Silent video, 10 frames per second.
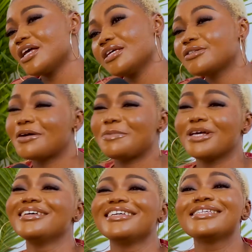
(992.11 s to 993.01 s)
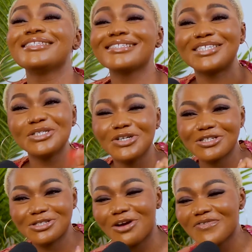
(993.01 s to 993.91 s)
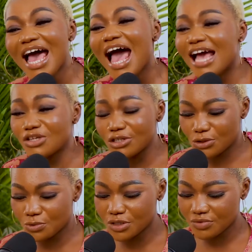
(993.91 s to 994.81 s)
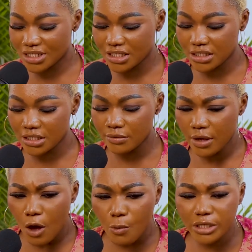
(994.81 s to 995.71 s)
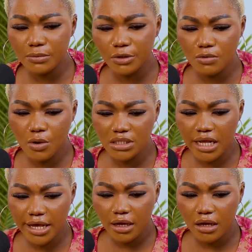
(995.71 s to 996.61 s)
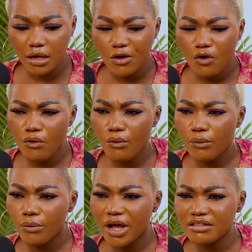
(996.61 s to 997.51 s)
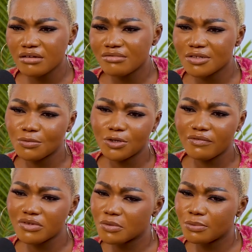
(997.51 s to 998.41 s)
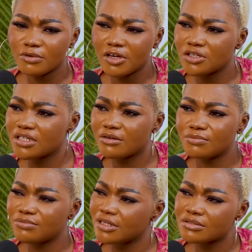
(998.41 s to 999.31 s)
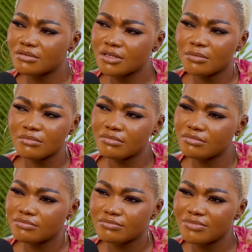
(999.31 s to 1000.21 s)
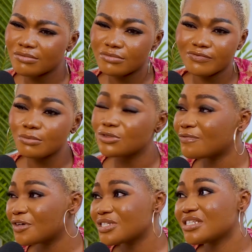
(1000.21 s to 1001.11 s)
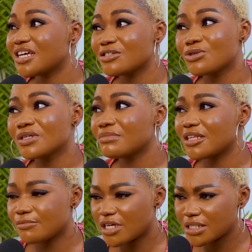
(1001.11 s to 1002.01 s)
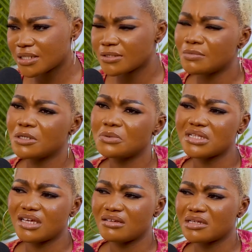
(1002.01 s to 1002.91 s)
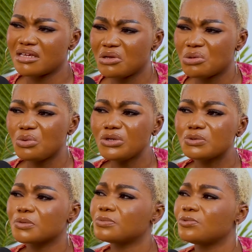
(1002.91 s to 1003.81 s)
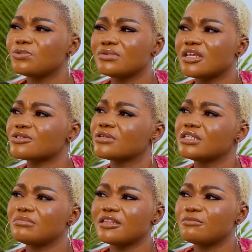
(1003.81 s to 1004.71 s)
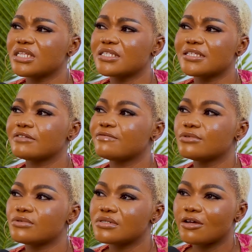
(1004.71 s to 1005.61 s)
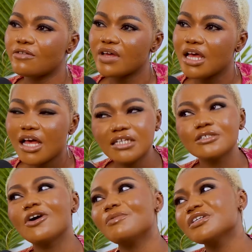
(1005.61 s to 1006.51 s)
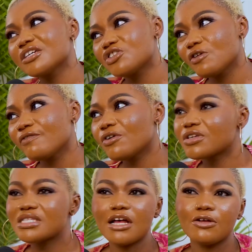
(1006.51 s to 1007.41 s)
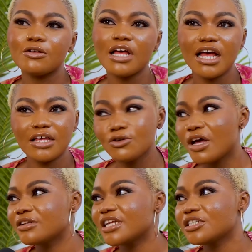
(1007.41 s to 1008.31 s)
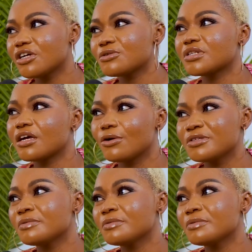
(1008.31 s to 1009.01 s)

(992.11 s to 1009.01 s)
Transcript: Let's talk about serious stuff. I saw this tweet recently where somebody was like, "Oh, I think one of these people graduated from university and they studied mathematics," and somebody was like, what do people that studied mathematics even do self? And in the comment section, of course, now, you know how Nigerian Twitter goes.